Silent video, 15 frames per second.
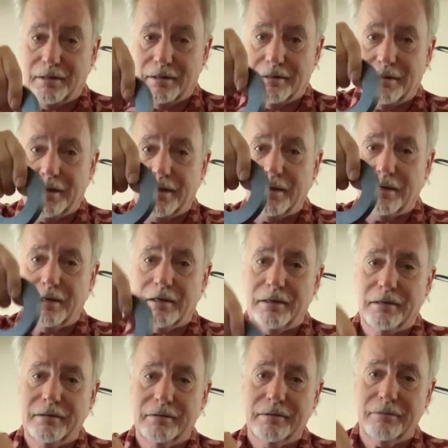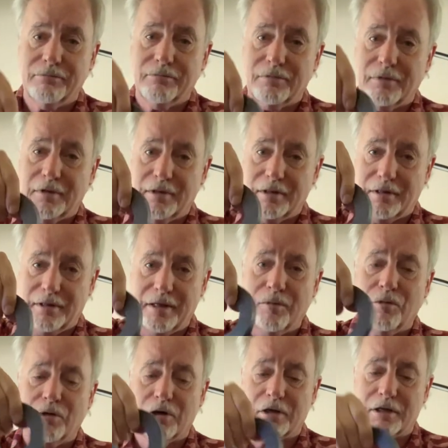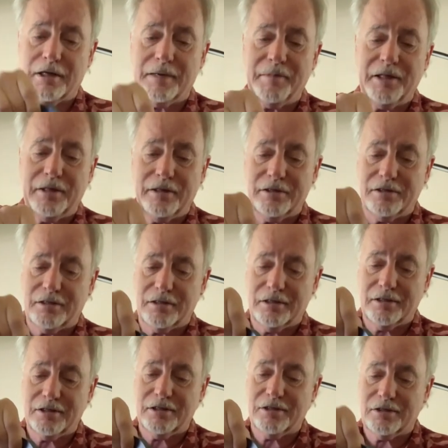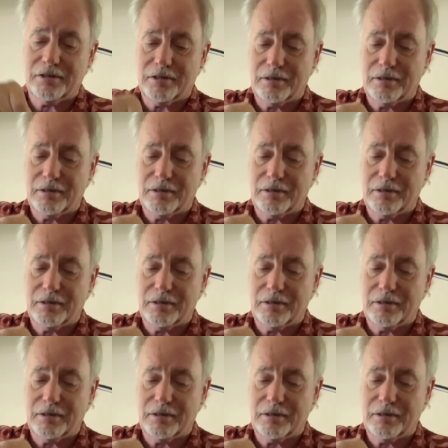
they work. I mean, this is,